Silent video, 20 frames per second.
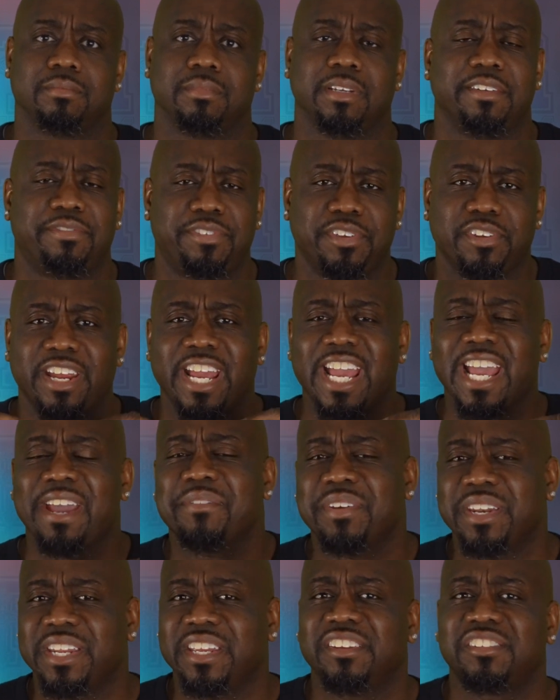If you're
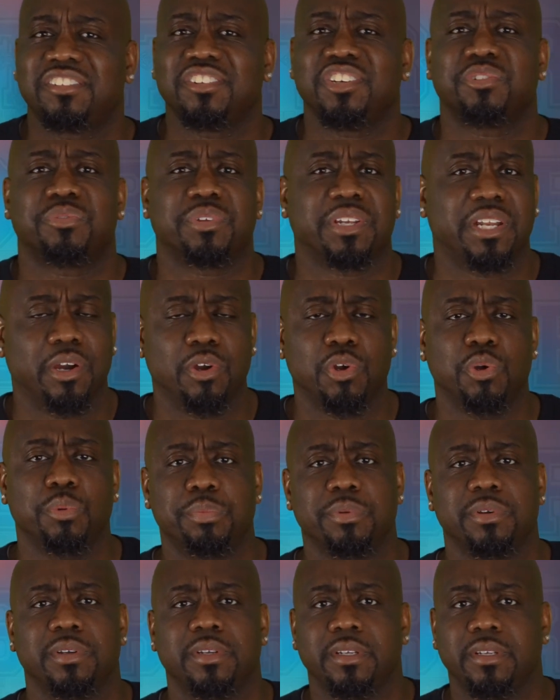having issues with
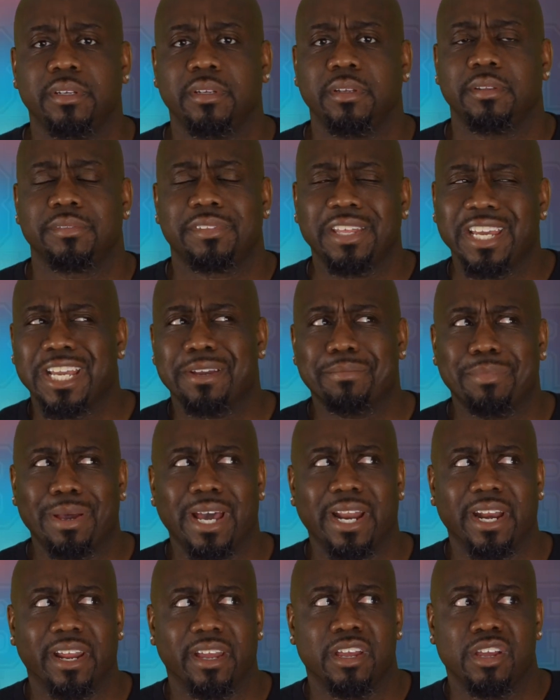hope, think
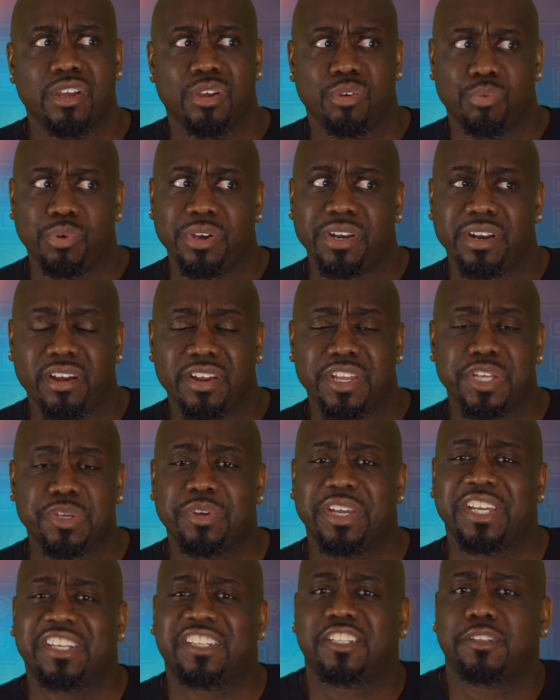about it. What are you
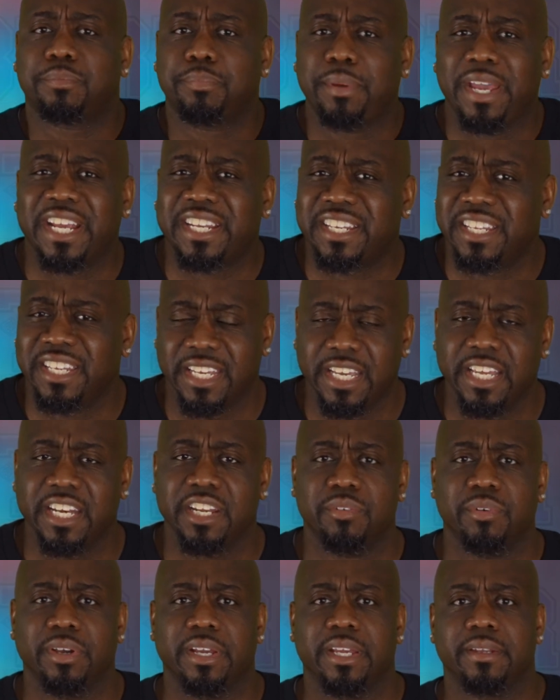expecting
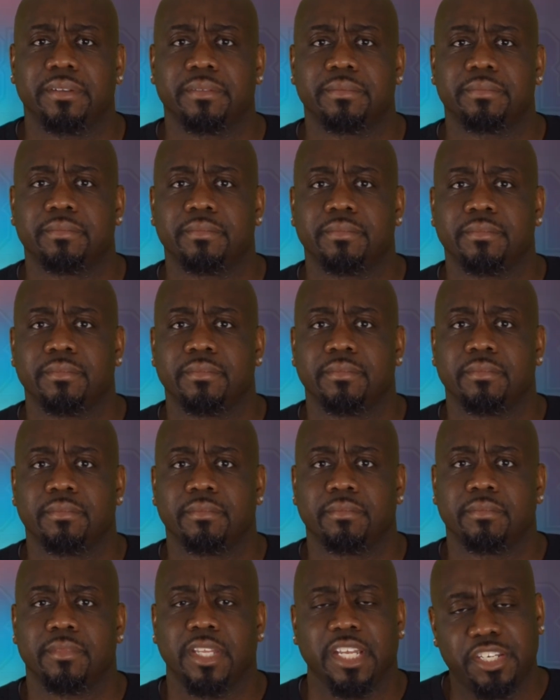anyway?
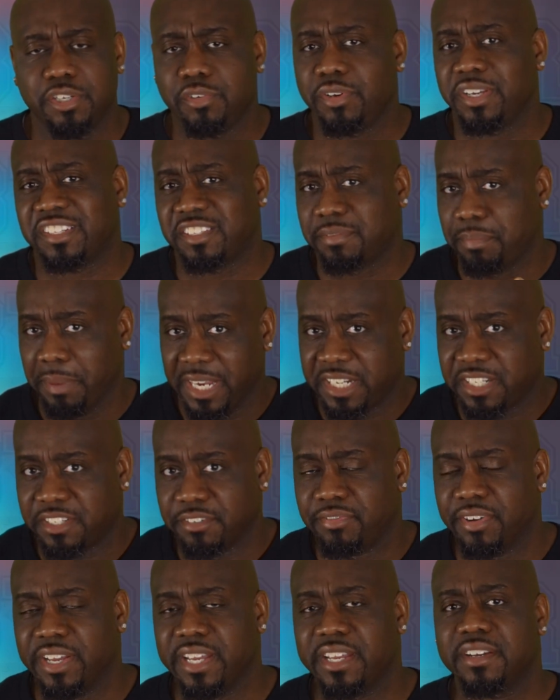Did you expect to
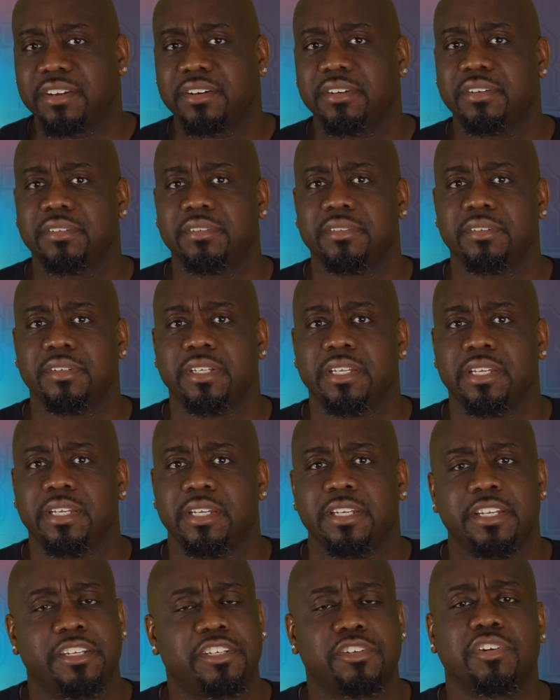fail?
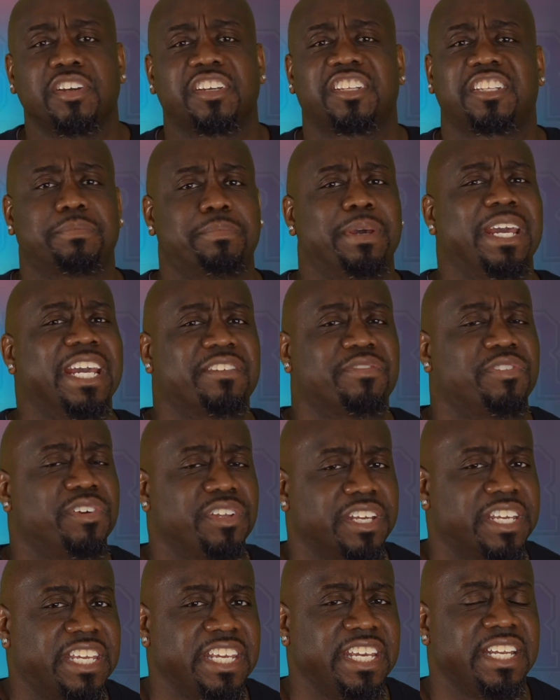Did you expect for
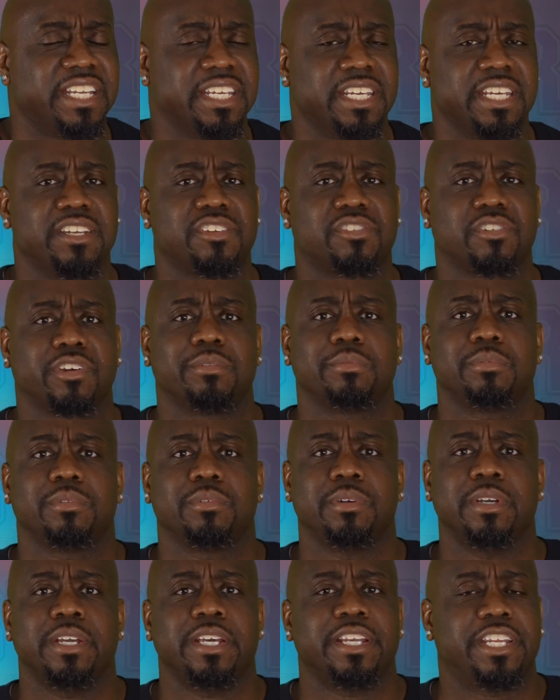your kid to get in trouble?